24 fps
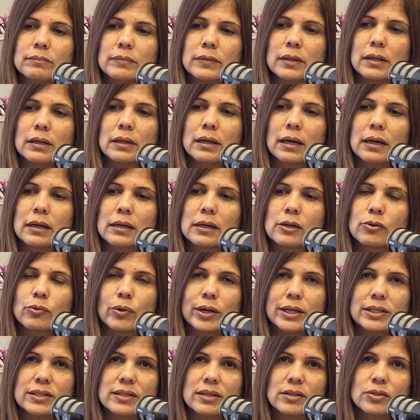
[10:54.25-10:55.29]
like
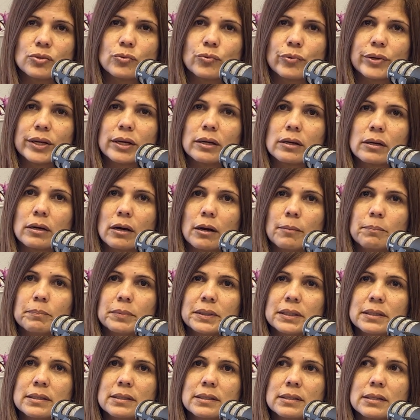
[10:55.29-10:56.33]
great Sazuria
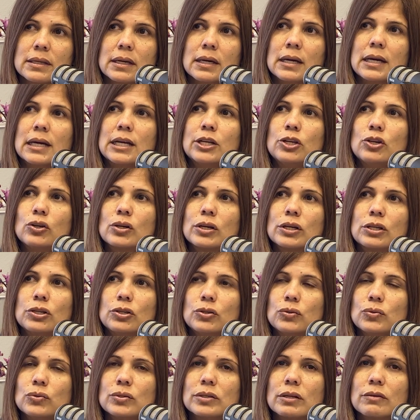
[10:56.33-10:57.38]
coptis. You can
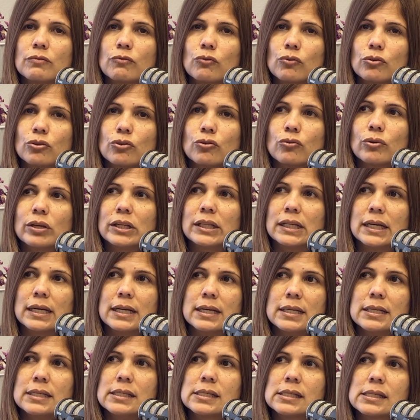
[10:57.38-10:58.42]
use it for 3
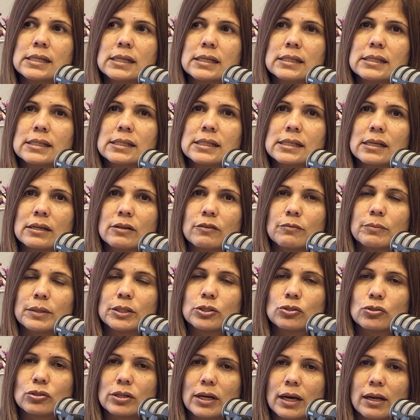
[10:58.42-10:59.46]
days instead of
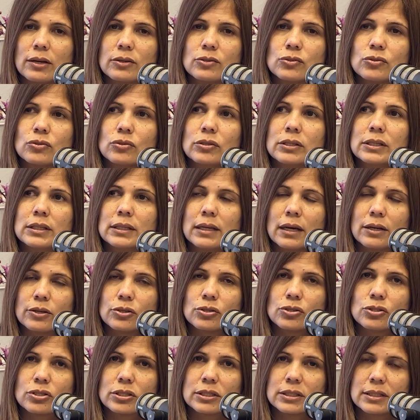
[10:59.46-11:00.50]
metronidazole, and that
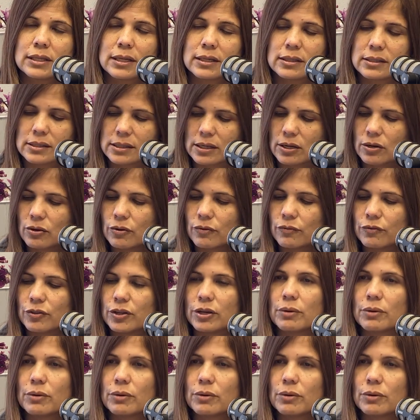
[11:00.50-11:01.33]
usually takes care of the